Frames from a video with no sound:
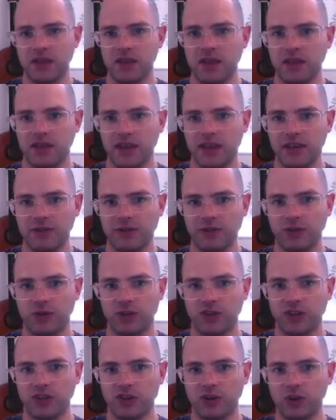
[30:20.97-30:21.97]
Therefore
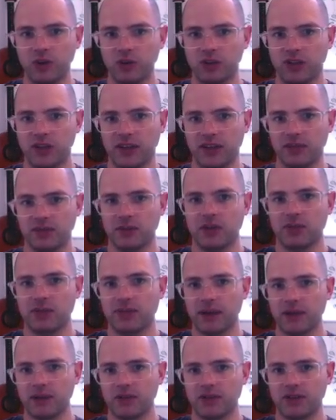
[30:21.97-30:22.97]
they told Haman
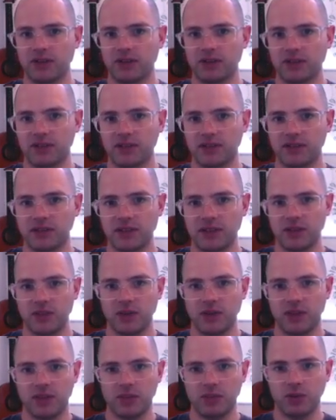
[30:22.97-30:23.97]
about it to see
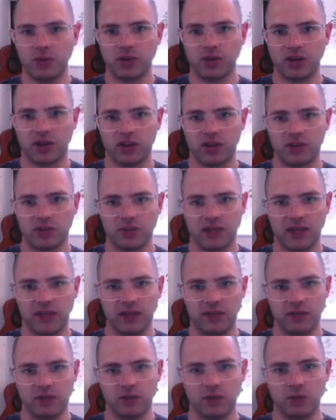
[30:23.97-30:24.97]
whether Mordecai's
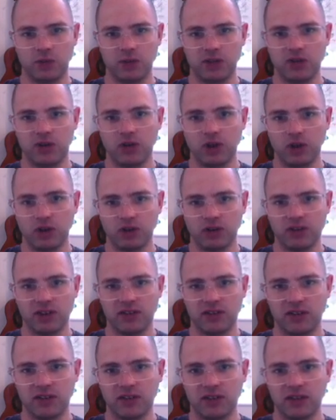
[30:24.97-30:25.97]
behaviour would be
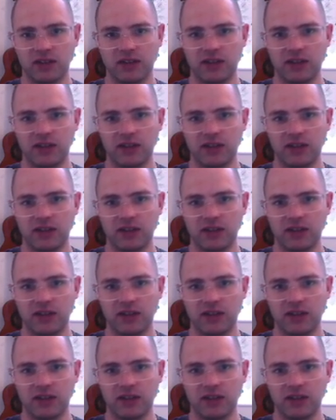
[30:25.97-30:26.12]
tolerated,